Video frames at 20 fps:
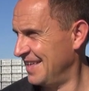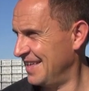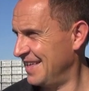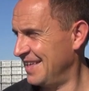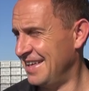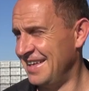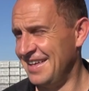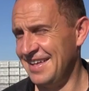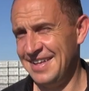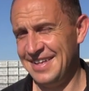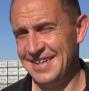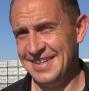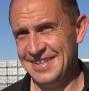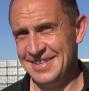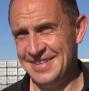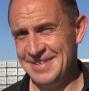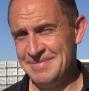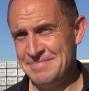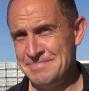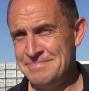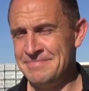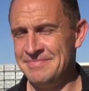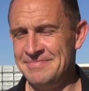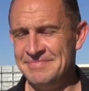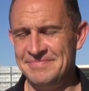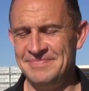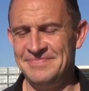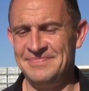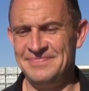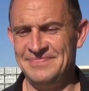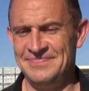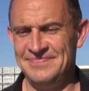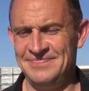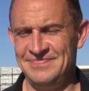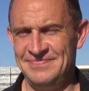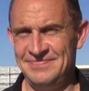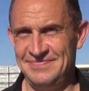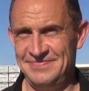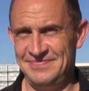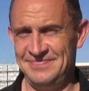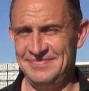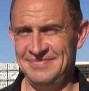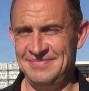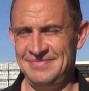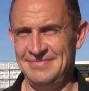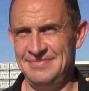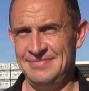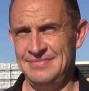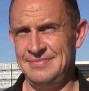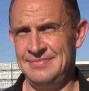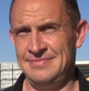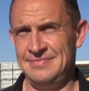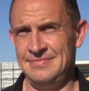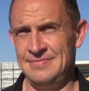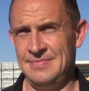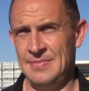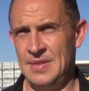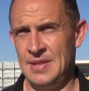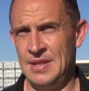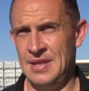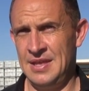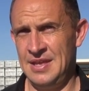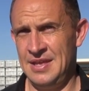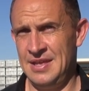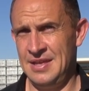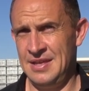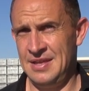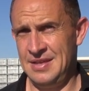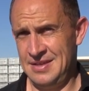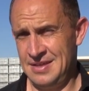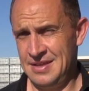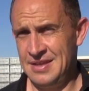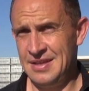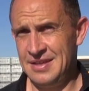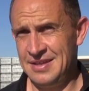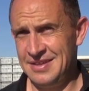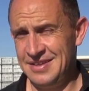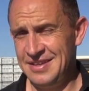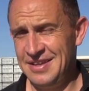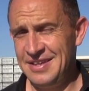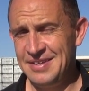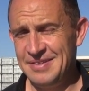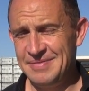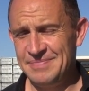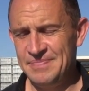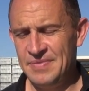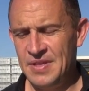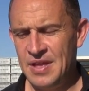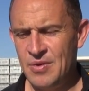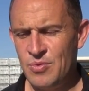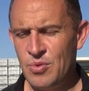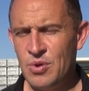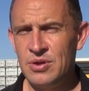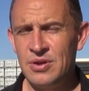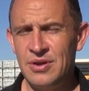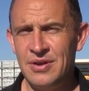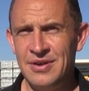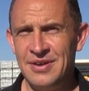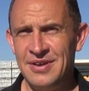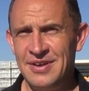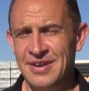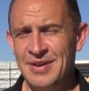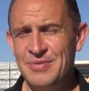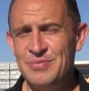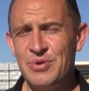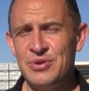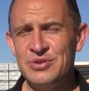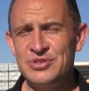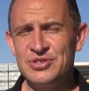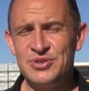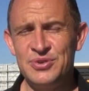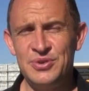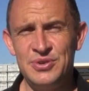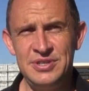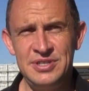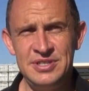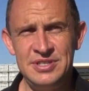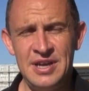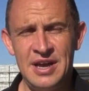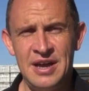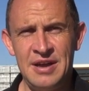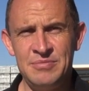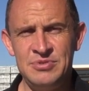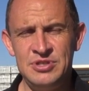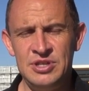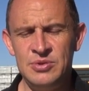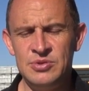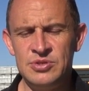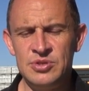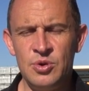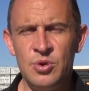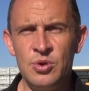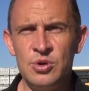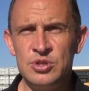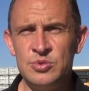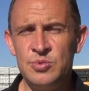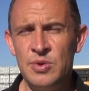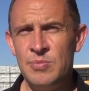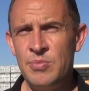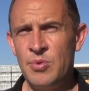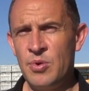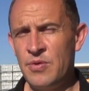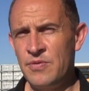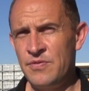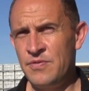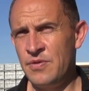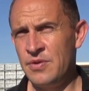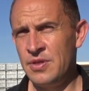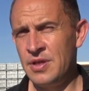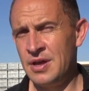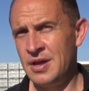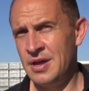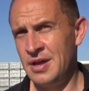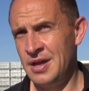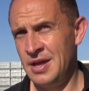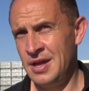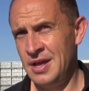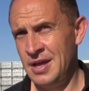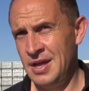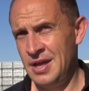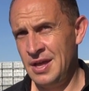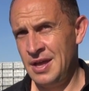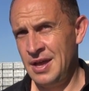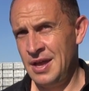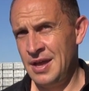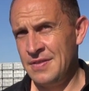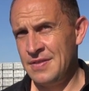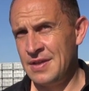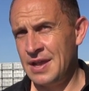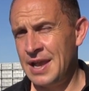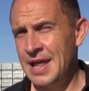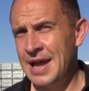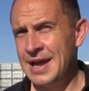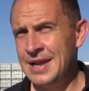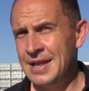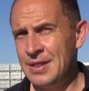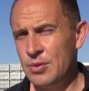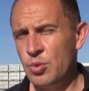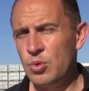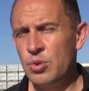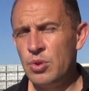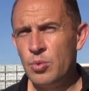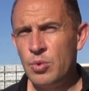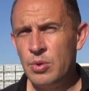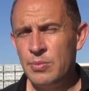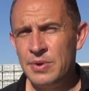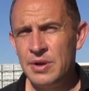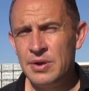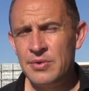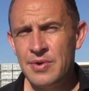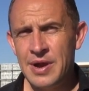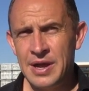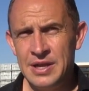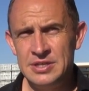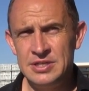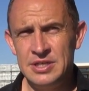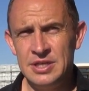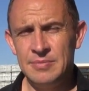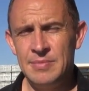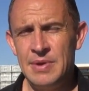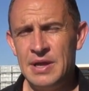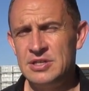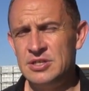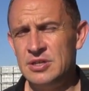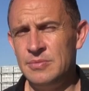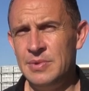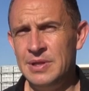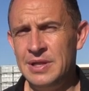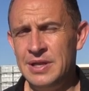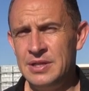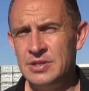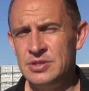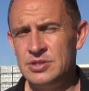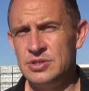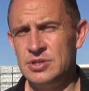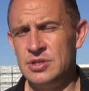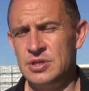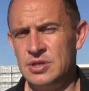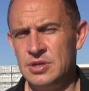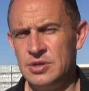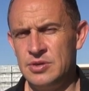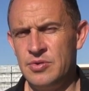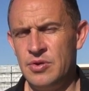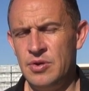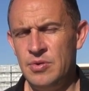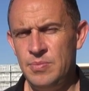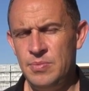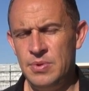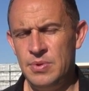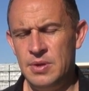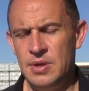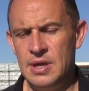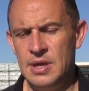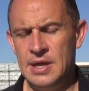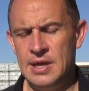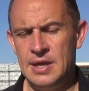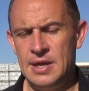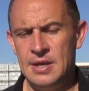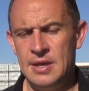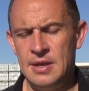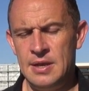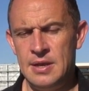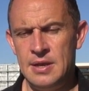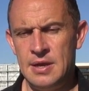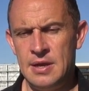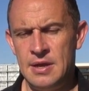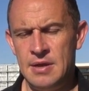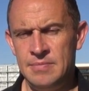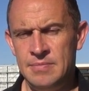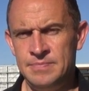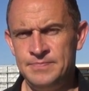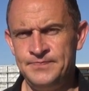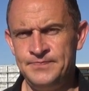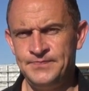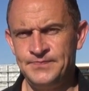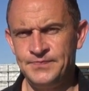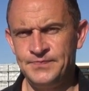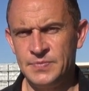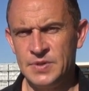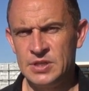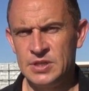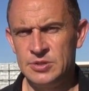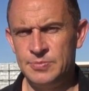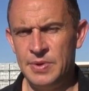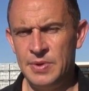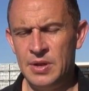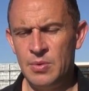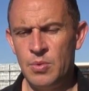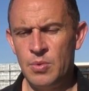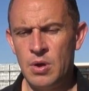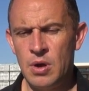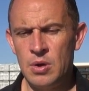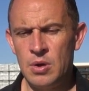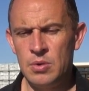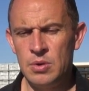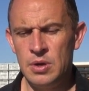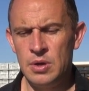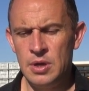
Righto, no more mucking around. Had a claim, outstanding yesterday. Good win, nice filly. It was good. She was a horse we bought for the lady, or the Women in Racing Magic Millions group, and it's been a while